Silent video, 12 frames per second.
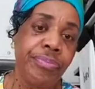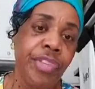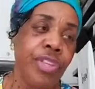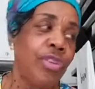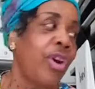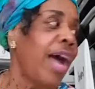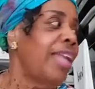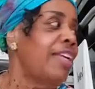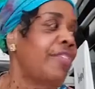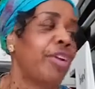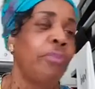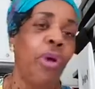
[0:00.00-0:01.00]
I
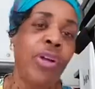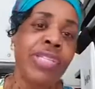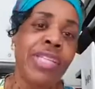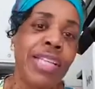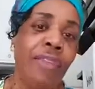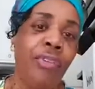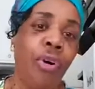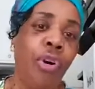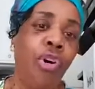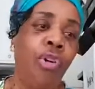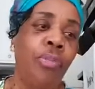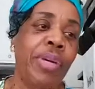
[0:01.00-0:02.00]
live in a multi-level
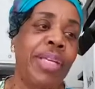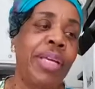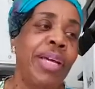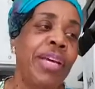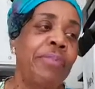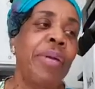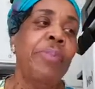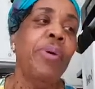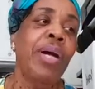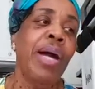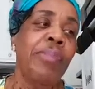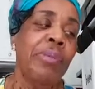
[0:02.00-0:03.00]
home, and people
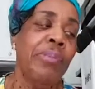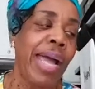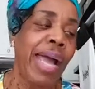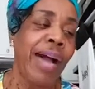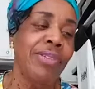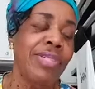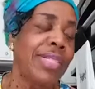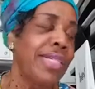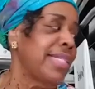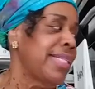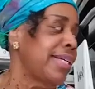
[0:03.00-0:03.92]
come to my house and they say,